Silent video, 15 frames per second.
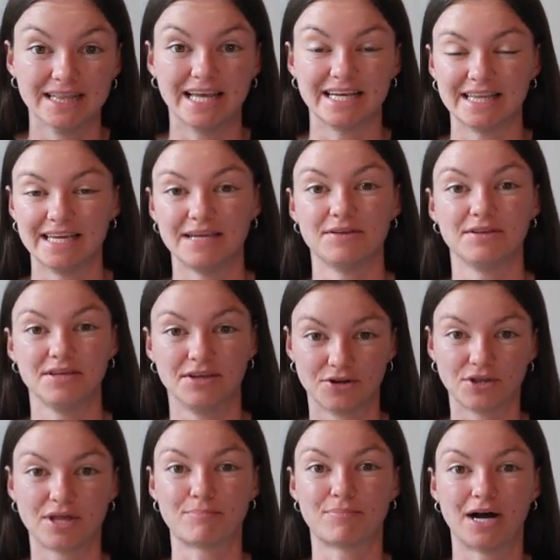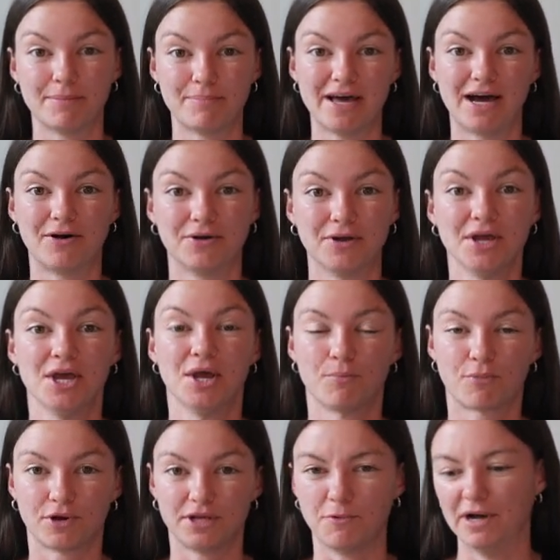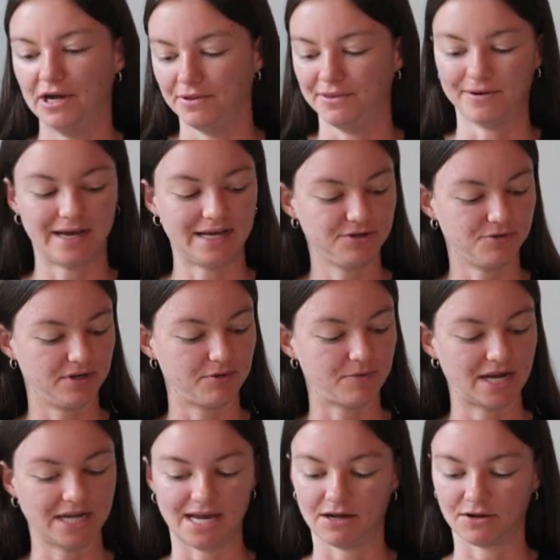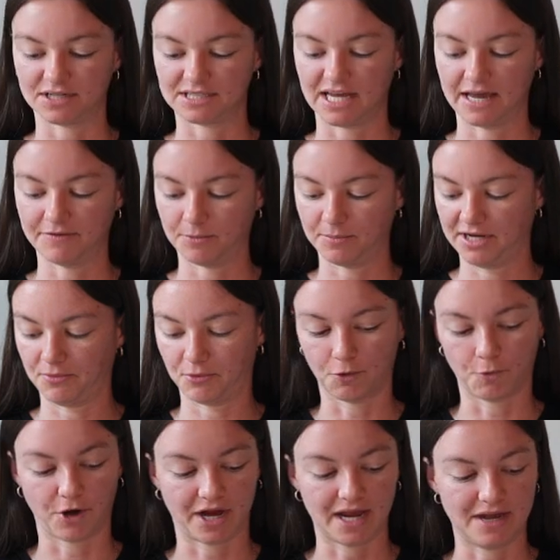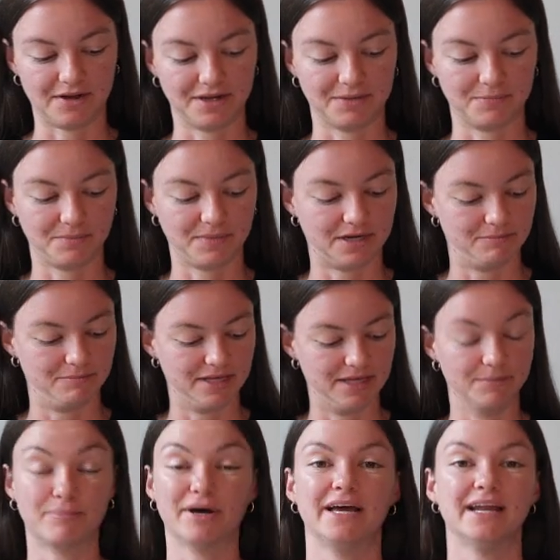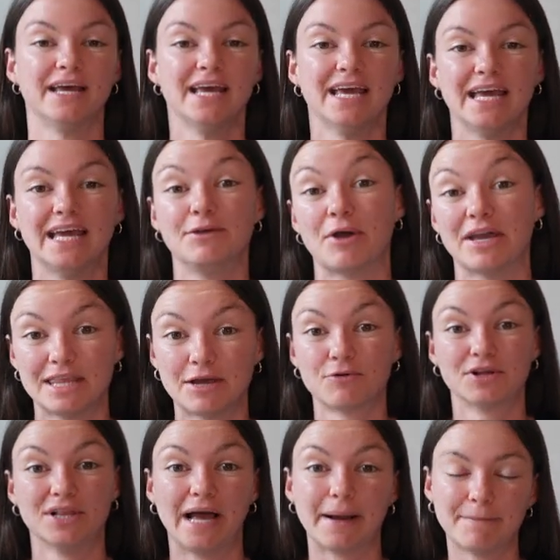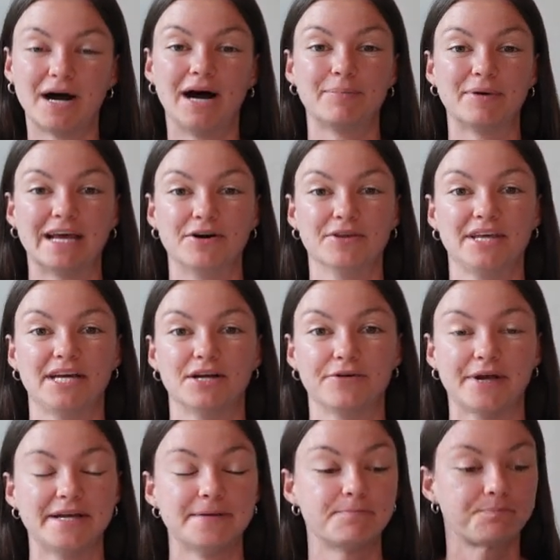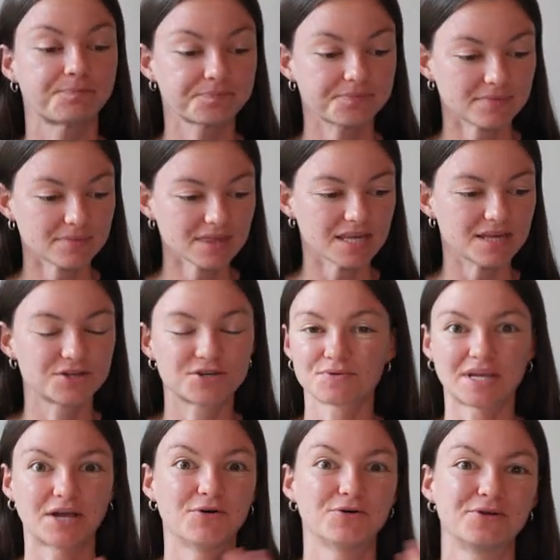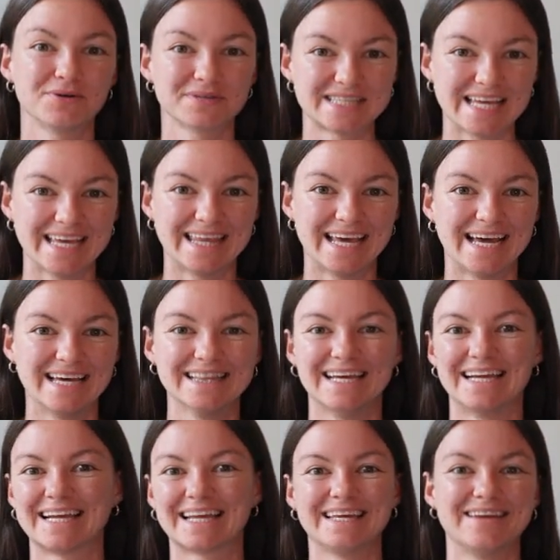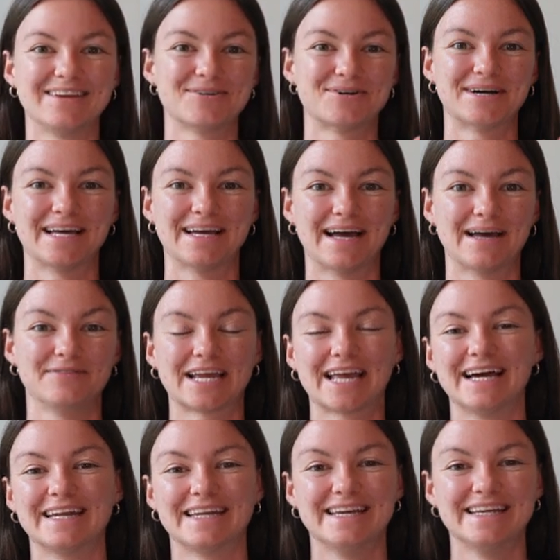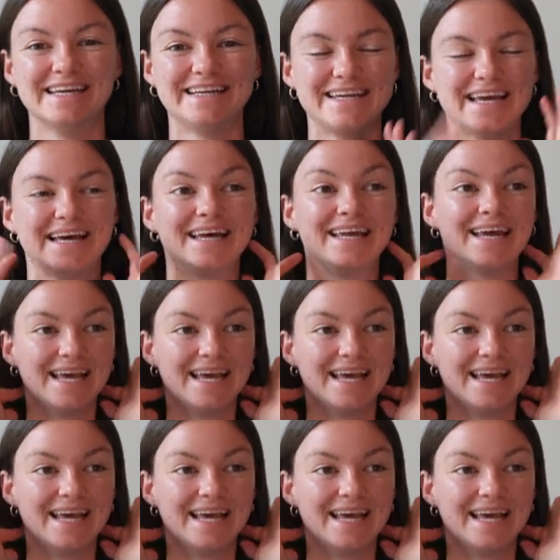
Like they, you know, they pop out pretty well. They're not doing it right now because I haven't been able to work out in a bit. But anyway, they were like popping out there, right? And she was like, oh, don't say that. Like, you know, I haven't gotten it in yet.